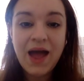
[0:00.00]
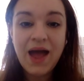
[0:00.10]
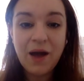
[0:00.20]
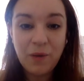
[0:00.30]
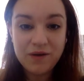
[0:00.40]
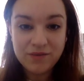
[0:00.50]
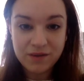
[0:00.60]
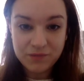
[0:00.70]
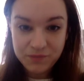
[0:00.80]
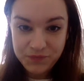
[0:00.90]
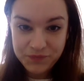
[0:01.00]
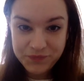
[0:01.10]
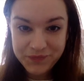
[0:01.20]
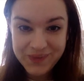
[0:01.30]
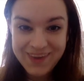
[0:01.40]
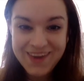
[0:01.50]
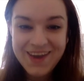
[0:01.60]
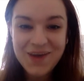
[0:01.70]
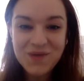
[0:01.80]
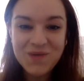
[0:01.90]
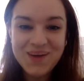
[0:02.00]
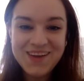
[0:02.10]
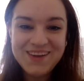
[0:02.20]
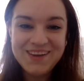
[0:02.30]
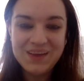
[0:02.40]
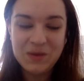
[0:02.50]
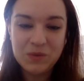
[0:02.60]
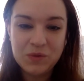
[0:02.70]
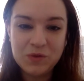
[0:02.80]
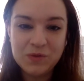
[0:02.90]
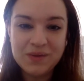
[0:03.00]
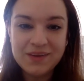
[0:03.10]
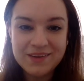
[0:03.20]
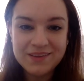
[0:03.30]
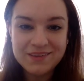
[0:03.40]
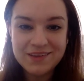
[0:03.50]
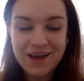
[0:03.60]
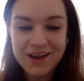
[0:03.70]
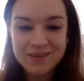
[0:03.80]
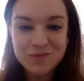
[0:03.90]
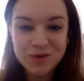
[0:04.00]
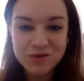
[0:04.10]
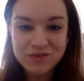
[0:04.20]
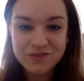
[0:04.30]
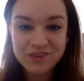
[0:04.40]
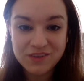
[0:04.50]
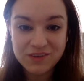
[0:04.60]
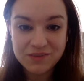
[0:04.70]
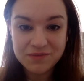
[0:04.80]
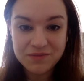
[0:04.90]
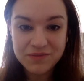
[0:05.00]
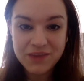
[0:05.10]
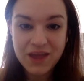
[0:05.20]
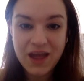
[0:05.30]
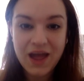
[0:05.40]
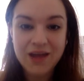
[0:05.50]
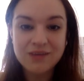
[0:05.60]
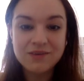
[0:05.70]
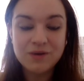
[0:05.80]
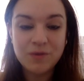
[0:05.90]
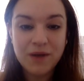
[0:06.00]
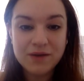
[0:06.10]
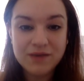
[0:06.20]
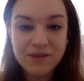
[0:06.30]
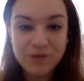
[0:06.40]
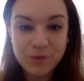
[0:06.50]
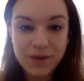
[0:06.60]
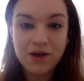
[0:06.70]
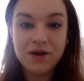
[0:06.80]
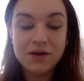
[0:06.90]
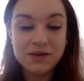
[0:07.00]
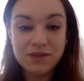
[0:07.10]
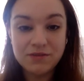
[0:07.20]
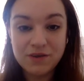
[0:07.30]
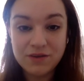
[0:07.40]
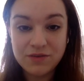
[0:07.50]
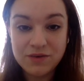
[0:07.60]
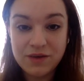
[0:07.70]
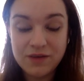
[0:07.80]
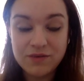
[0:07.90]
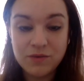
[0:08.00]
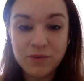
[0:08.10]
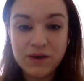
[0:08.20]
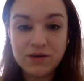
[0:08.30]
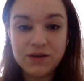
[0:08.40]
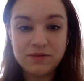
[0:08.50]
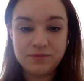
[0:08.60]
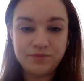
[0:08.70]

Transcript: However, when your womb is at its most full and you're about to have your period and the first few days of your period,